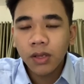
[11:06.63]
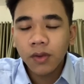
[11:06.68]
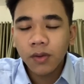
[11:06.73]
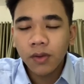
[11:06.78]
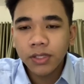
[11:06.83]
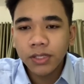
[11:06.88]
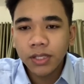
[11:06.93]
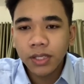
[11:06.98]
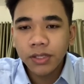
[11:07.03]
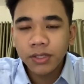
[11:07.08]

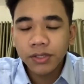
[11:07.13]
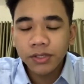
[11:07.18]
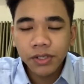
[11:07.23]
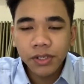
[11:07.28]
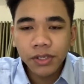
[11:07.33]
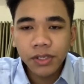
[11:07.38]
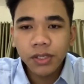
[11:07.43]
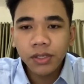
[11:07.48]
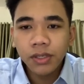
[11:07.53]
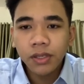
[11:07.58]
quartile
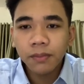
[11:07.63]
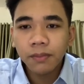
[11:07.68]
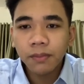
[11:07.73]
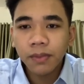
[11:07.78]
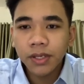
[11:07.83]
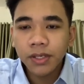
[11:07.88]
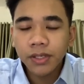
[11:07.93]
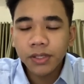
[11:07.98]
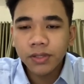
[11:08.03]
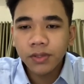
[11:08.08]
3
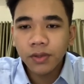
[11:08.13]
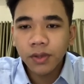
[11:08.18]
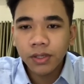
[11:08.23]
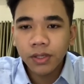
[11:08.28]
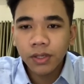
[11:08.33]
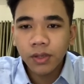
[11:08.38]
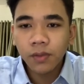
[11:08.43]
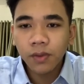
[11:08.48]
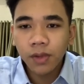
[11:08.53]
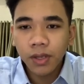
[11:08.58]
minus
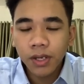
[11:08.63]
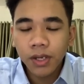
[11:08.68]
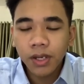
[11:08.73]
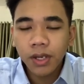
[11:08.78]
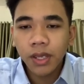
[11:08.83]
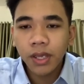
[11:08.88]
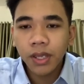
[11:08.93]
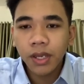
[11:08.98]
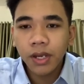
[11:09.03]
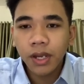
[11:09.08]
quartile 1,
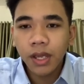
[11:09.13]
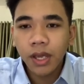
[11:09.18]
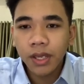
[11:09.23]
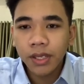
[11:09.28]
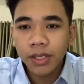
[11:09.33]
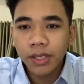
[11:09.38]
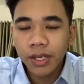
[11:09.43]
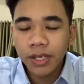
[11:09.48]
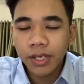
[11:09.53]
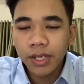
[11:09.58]
and I
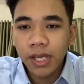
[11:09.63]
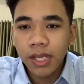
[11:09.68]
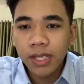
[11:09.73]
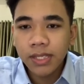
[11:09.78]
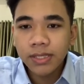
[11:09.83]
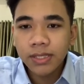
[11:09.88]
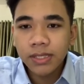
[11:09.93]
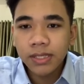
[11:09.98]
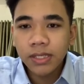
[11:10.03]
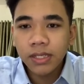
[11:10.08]
get the
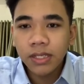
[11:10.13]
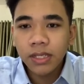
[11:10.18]
answer